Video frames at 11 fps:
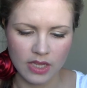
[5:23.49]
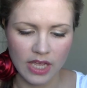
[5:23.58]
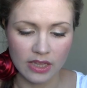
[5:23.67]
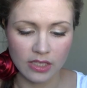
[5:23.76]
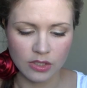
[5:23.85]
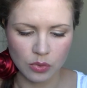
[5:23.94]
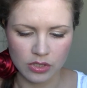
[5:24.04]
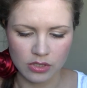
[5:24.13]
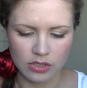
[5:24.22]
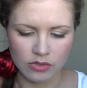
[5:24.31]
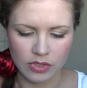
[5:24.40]
And this
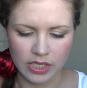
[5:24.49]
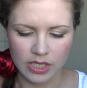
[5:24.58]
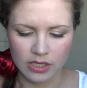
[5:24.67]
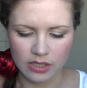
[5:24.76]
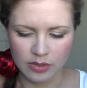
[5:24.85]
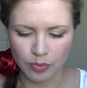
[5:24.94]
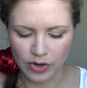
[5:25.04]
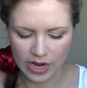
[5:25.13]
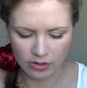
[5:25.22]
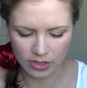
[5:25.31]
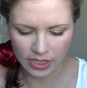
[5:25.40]
one is really good. The
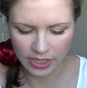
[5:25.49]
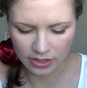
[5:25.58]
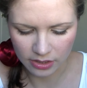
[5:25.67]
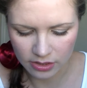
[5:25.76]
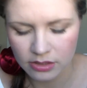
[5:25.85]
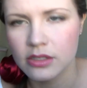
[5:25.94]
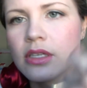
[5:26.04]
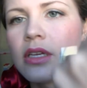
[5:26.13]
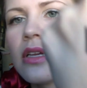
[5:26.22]
brown in here is